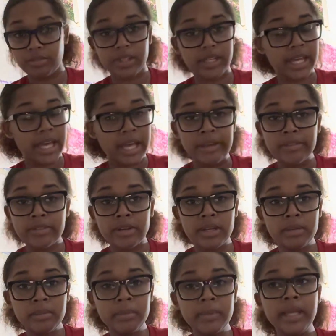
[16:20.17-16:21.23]
forgave
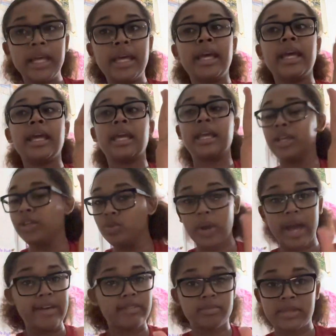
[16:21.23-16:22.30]
them, and you
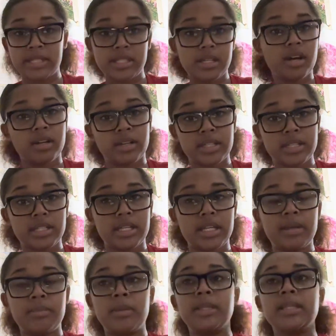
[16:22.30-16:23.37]
haven't been talking to
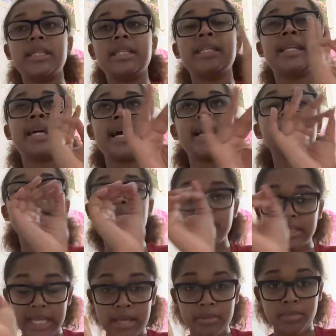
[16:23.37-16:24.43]
them. The next
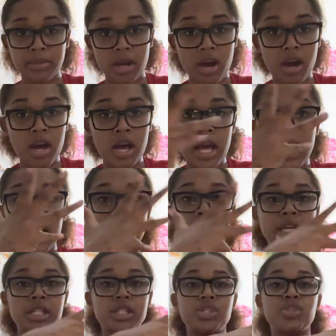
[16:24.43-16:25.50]
step, y'all,
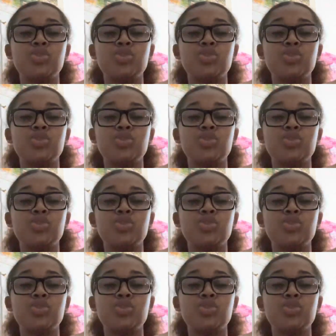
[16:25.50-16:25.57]
is